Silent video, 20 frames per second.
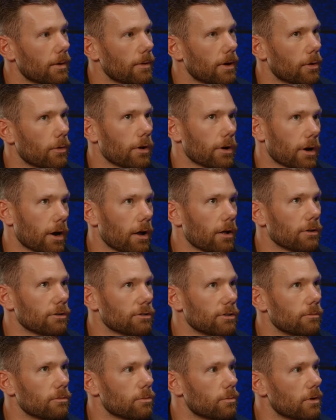And I'm like, well, college
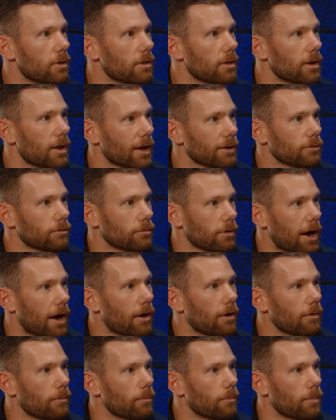seems to be the next
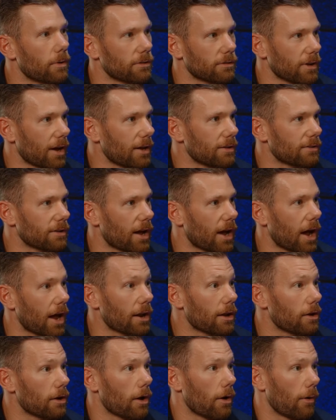route. Besides that, I
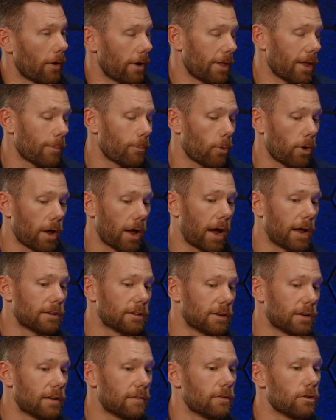didn't know. At that point, I
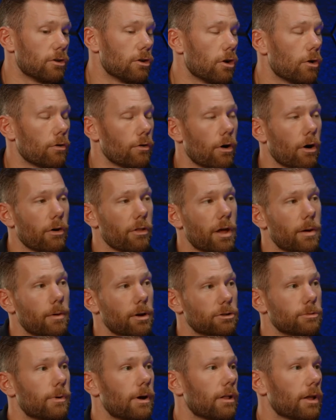didn't even know all that
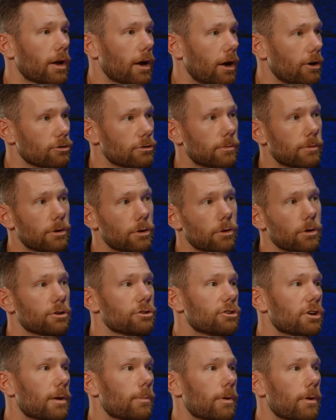much about like
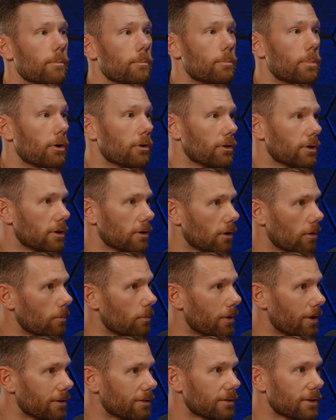entrepreneurship and building your own
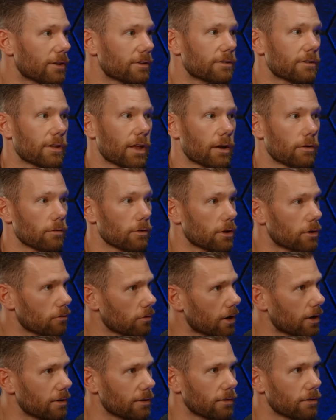business and like really
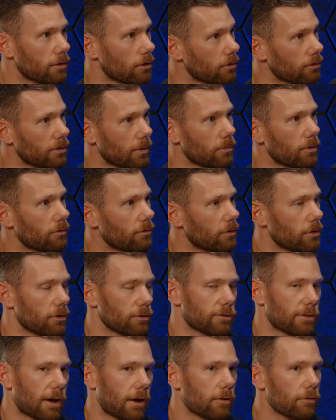creating, something for
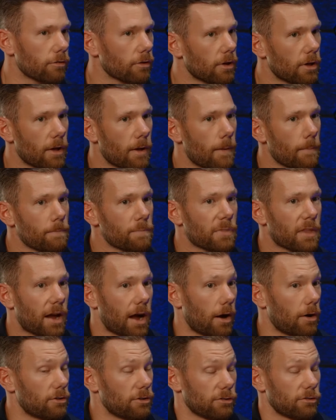yourself.
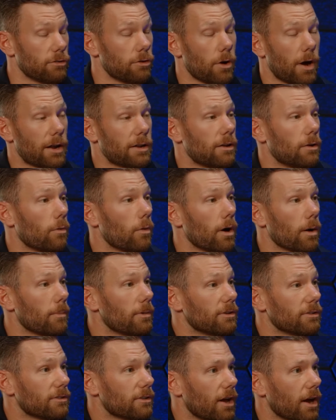I just knew I didn't want to
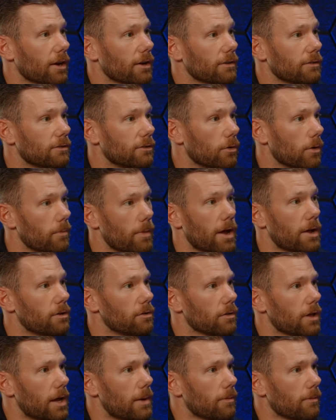be stuck doing
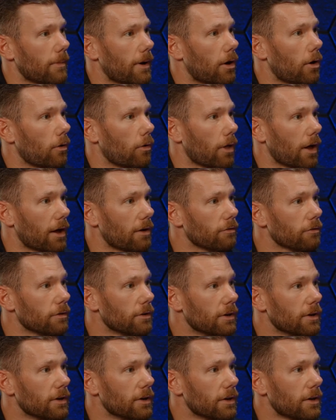manual labor my whole life.
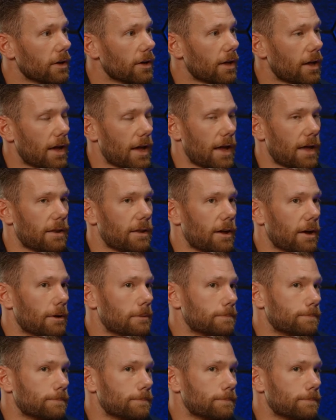And,